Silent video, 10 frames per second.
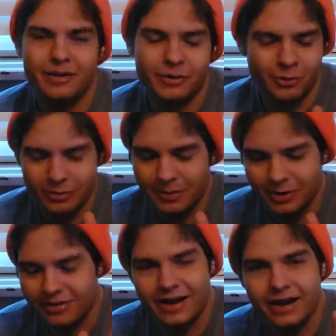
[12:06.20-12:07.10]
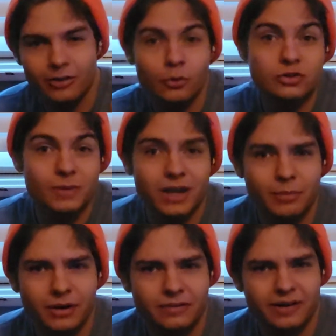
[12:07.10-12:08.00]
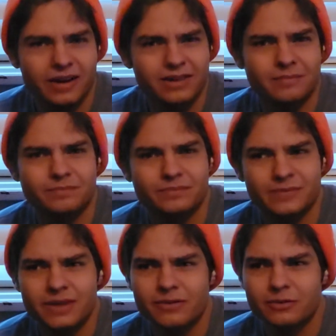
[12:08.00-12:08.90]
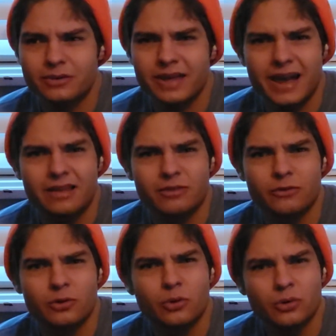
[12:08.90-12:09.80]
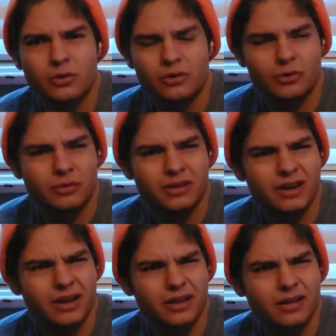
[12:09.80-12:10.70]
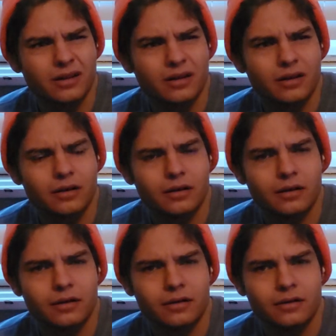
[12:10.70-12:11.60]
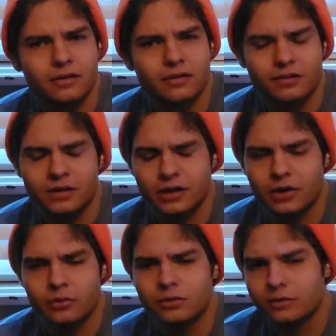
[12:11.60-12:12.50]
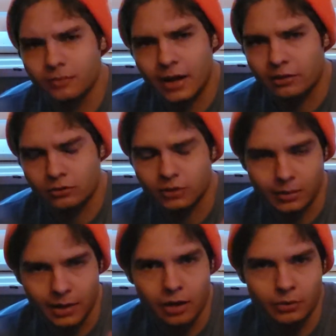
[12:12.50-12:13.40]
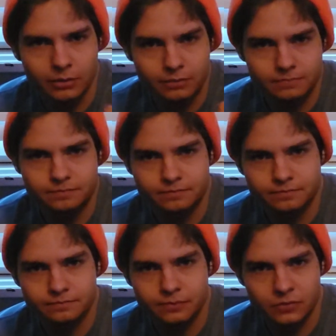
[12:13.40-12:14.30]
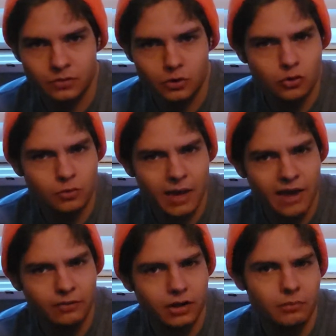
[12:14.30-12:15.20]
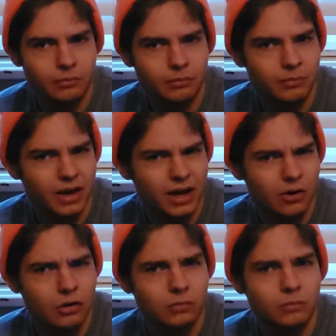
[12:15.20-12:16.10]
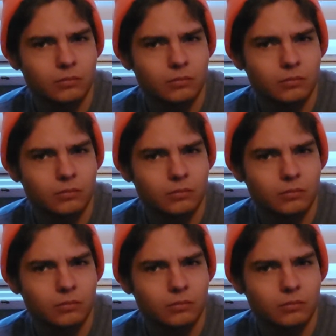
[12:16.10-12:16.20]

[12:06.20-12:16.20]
Where's my name? I told you my name, but I didn't even really ask for yours, or did I? It's kind of awkward to ask your name now, but do you have a name at all?